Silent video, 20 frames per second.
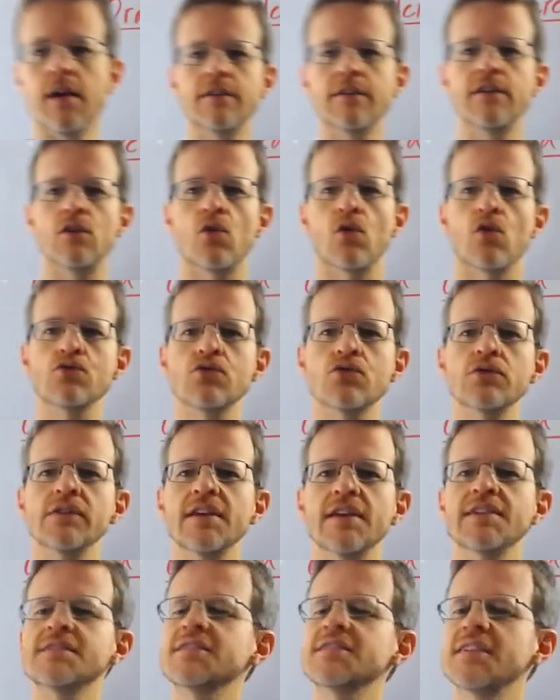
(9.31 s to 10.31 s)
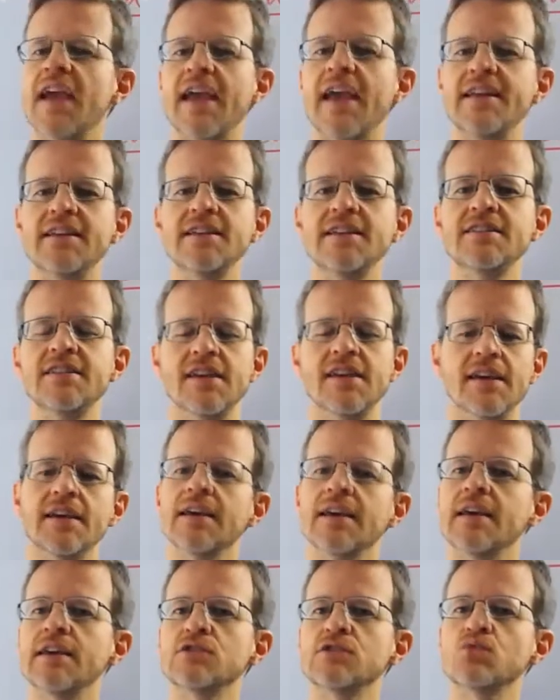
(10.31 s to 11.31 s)
The ordered list ADT
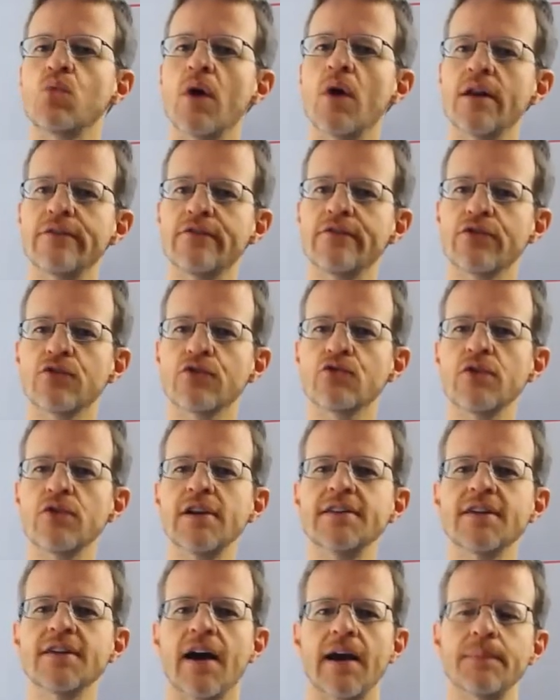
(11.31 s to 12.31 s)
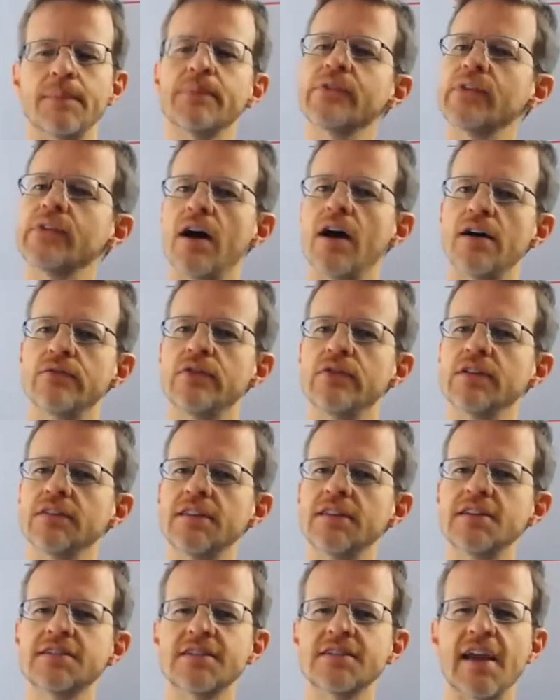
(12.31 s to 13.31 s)
is one of three types of
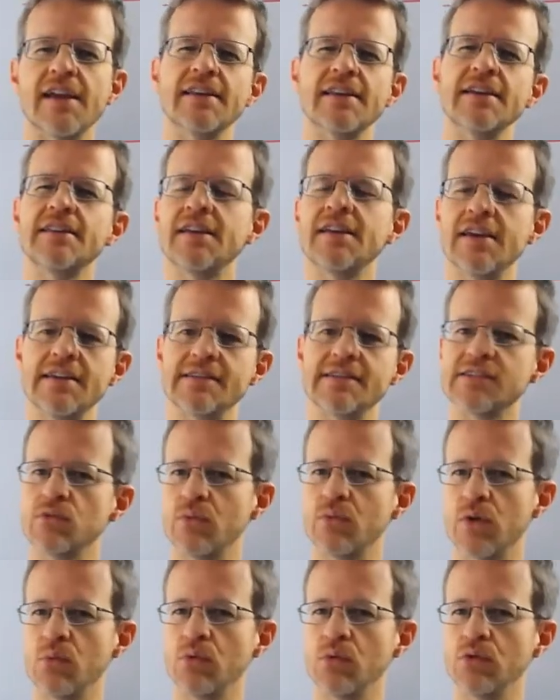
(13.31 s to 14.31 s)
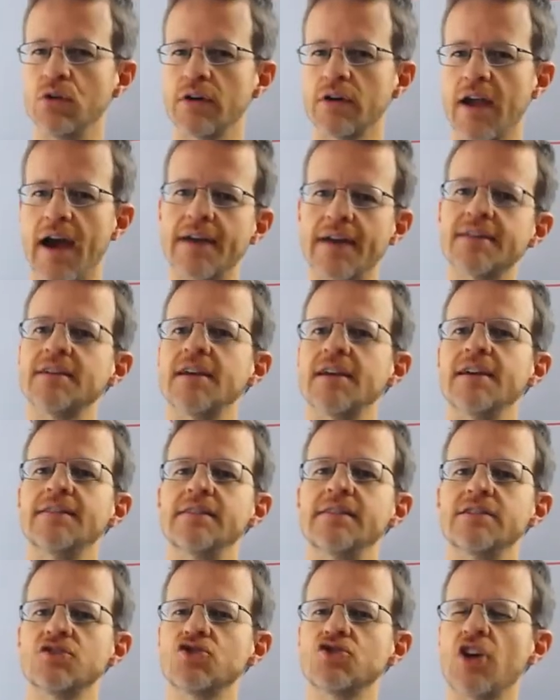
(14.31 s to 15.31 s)
list ADTs that we will look at in
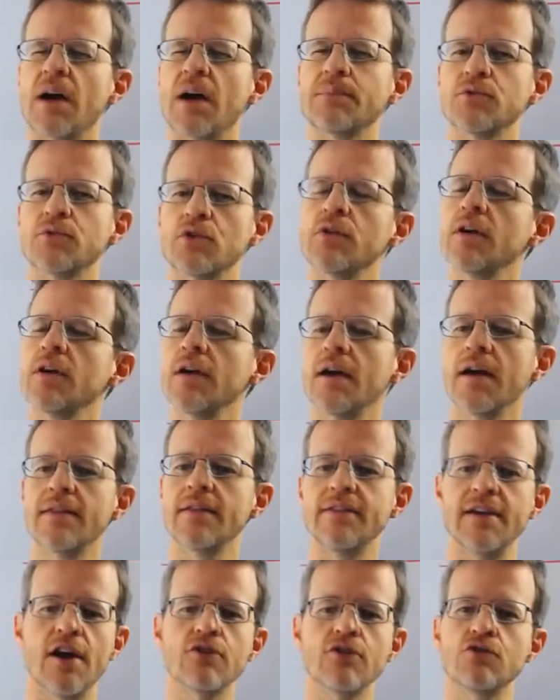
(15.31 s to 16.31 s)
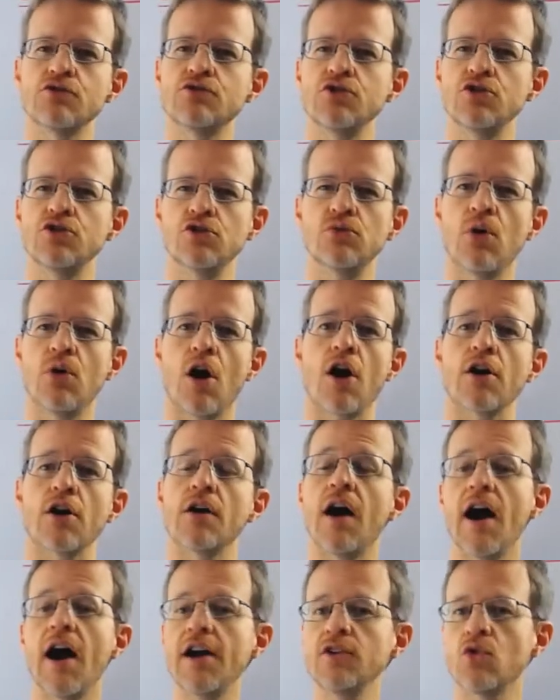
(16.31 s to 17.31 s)
this chapter. The other two are
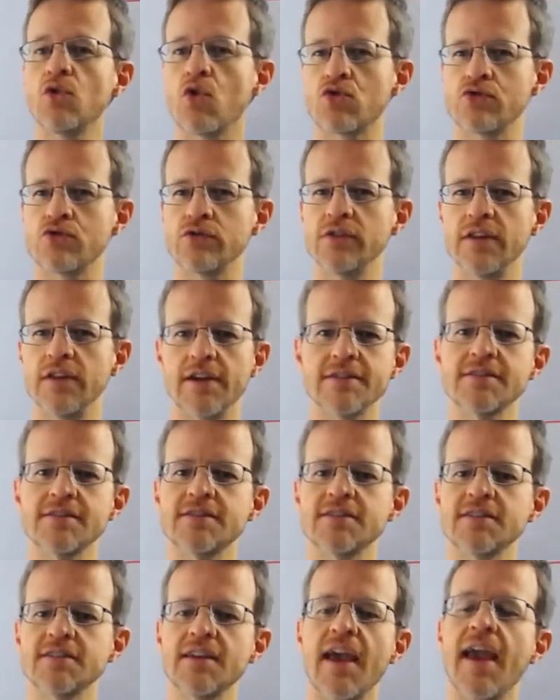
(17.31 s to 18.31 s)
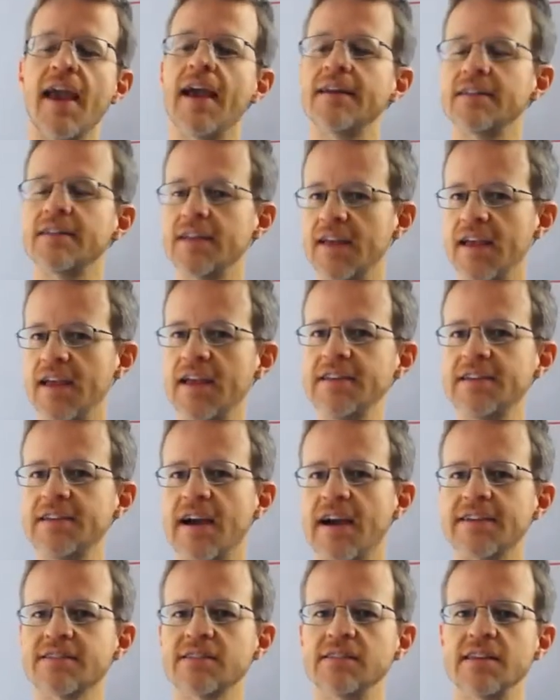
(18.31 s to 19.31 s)
unordered lists and
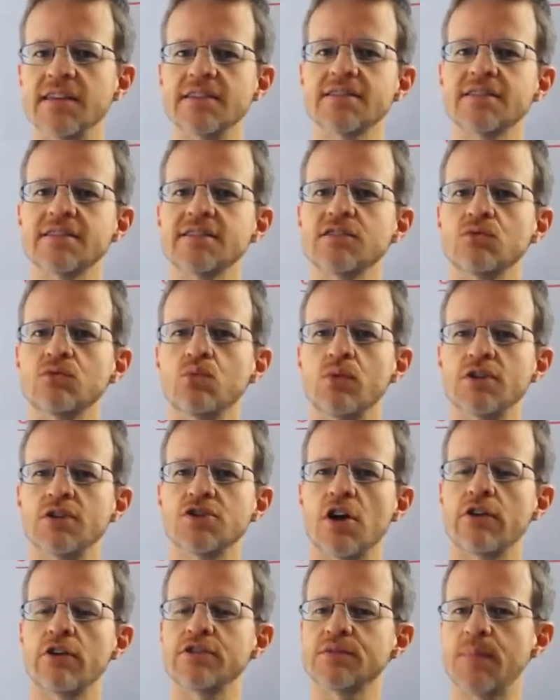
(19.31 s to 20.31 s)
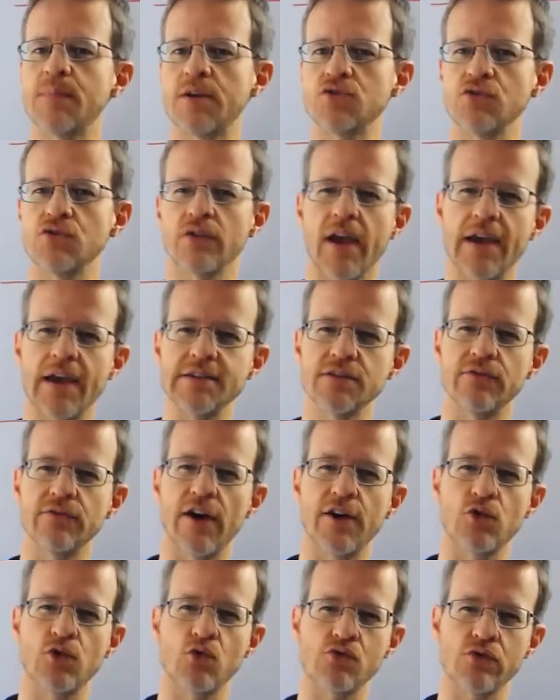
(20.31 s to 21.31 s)
indexed lists, which are a special case of
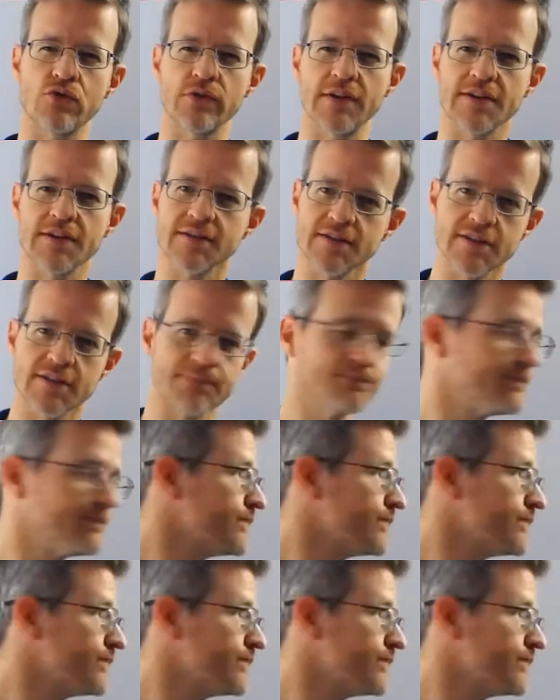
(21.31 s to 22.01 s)
unordered lists.